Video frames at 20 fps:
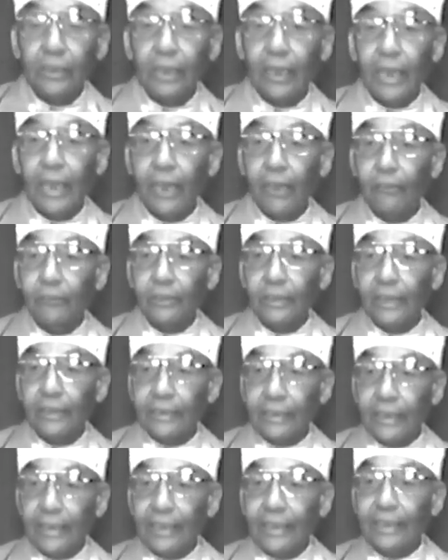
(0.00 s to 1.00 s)
it.
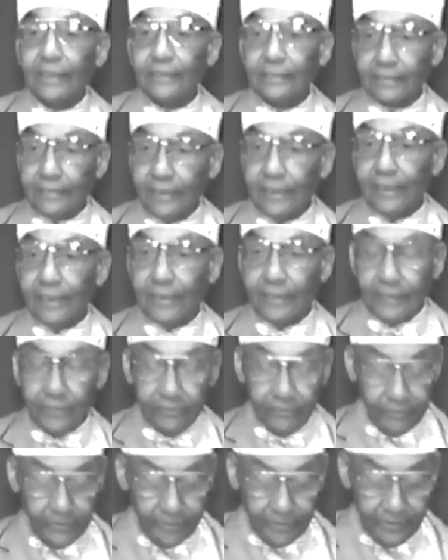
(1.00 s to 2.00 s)
Right. Don't believe the
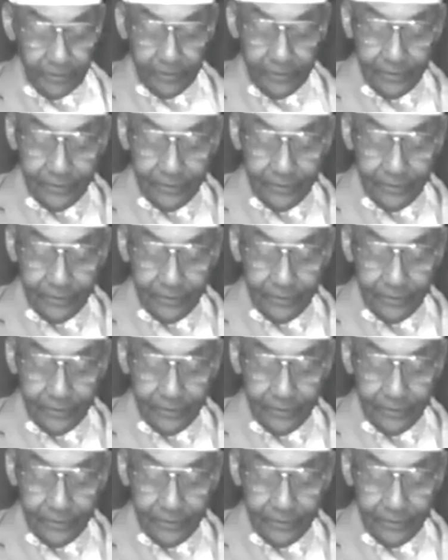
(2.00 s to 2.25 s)
truth.